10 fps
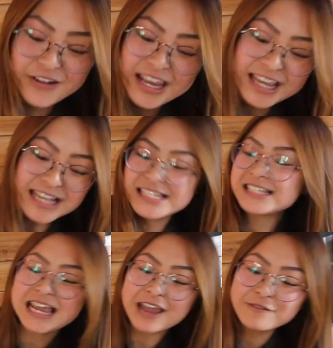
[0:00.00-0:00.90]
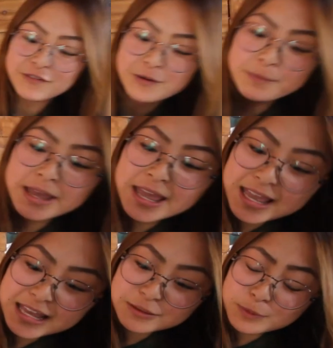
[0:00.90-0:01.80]
he gets his name from
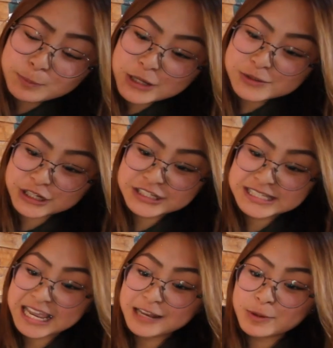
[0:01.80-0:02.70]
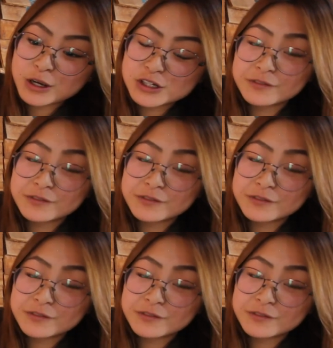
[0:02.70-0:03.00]
the blue-tongued skink because of